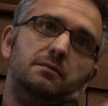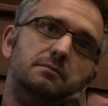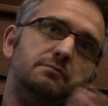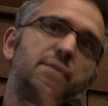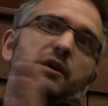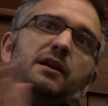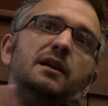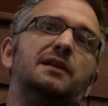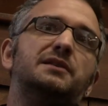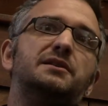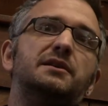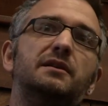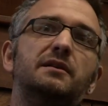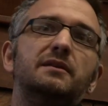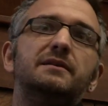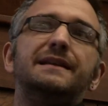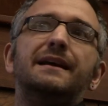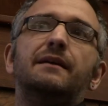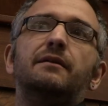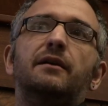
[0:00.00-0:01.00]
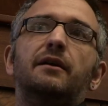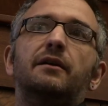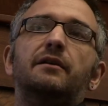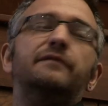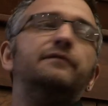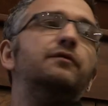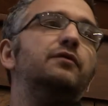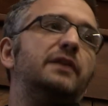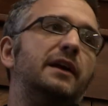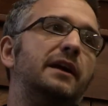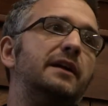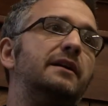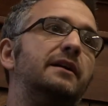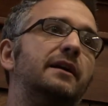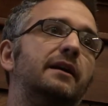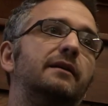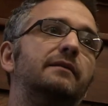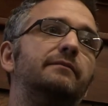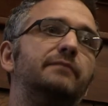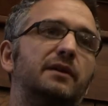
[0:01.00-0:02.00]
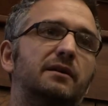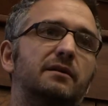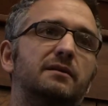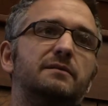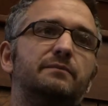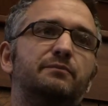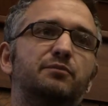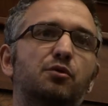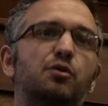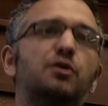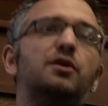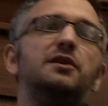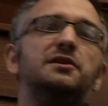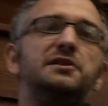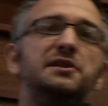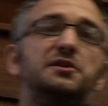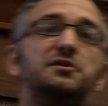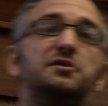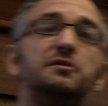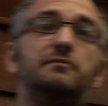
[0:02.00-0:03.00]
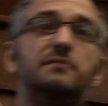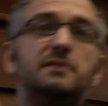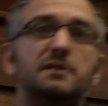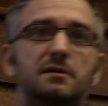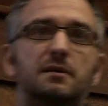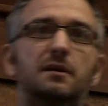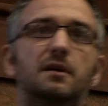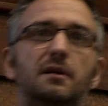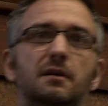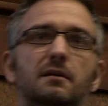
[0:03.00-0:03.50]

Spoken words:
we're going to actually downgo to 48K because broadcast systems